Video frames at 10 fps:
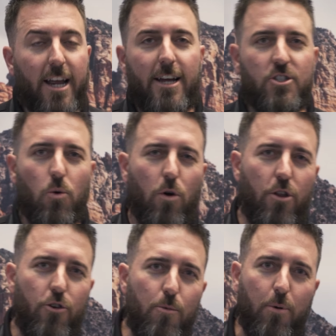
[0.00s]
guys, so one of
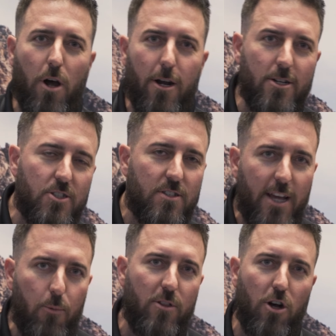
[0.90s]
the new products
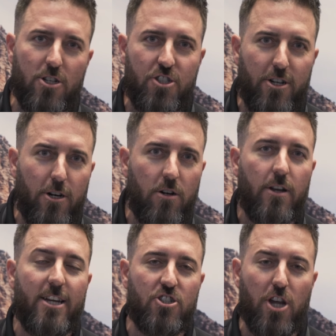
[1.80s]
that we launched here
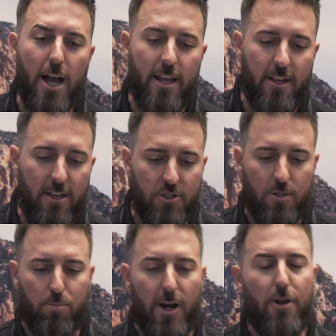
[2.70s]
at SHOT is
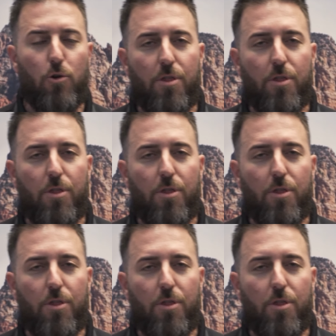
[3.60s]
the brand new